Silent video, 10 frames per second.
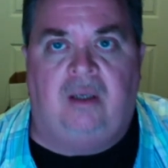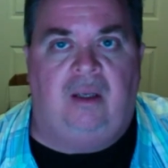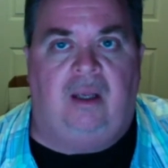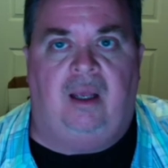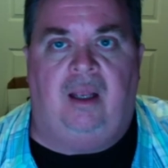
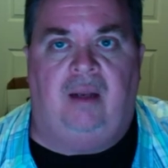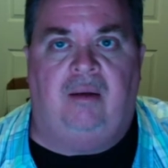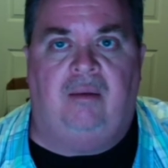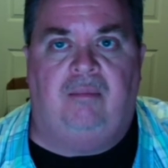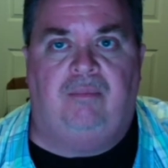
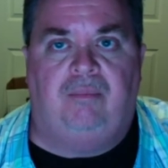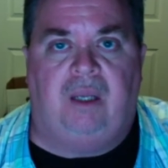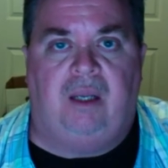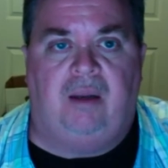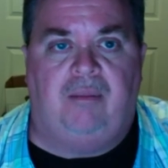and
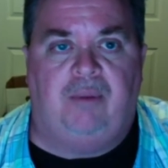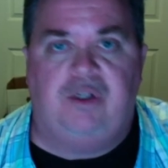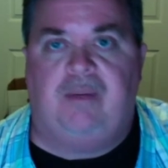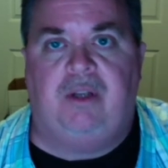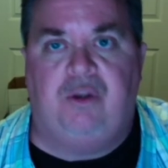post
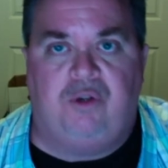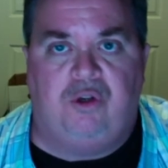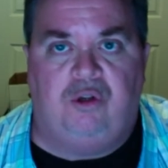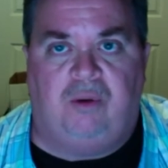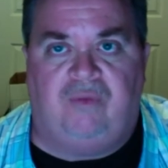them on
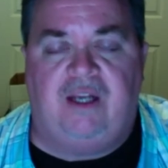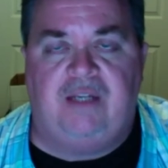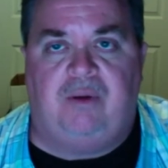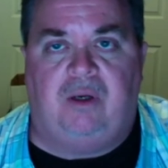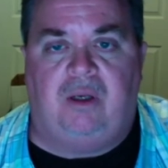YouTube or
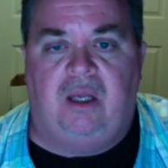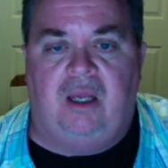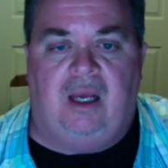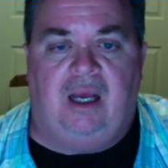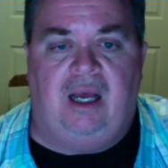Facebook
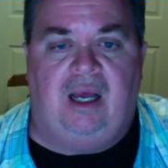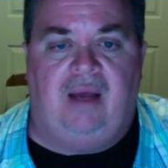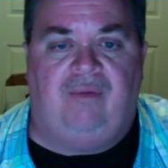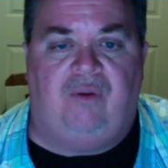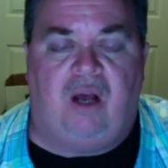
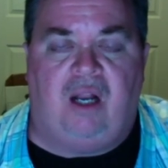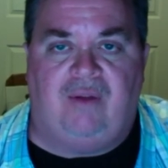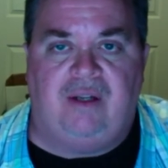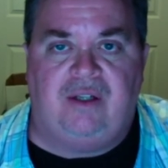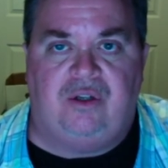for all of
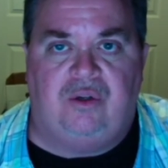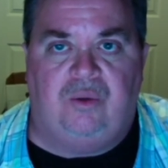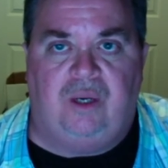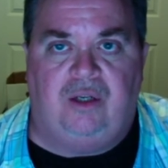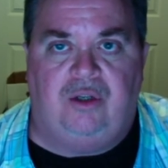us to
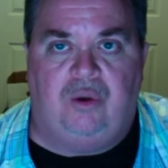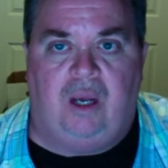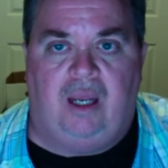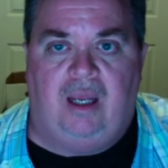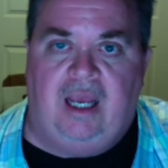
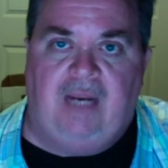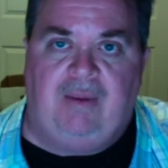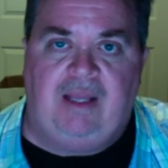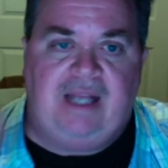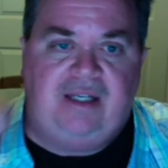enjoy.
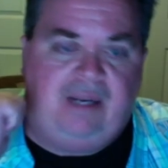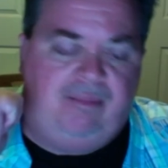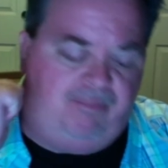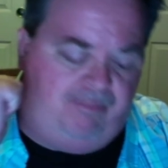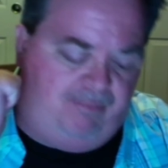Anyway, that's it.
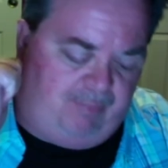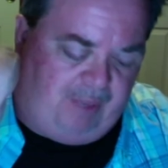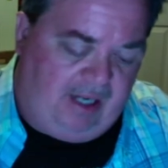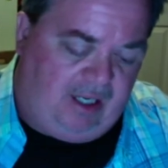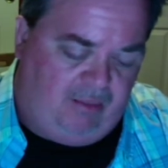
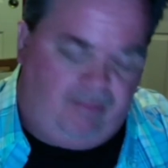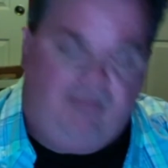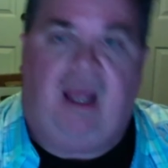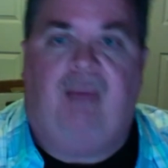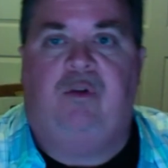Thank you,
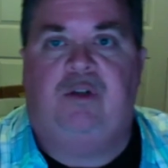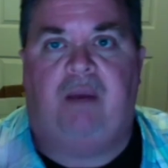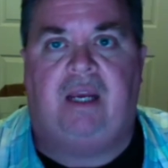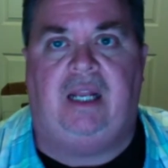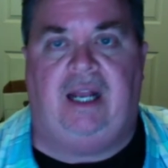and we'll
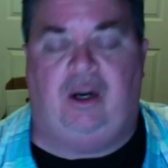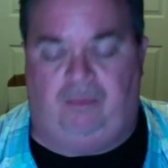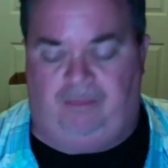smell you later.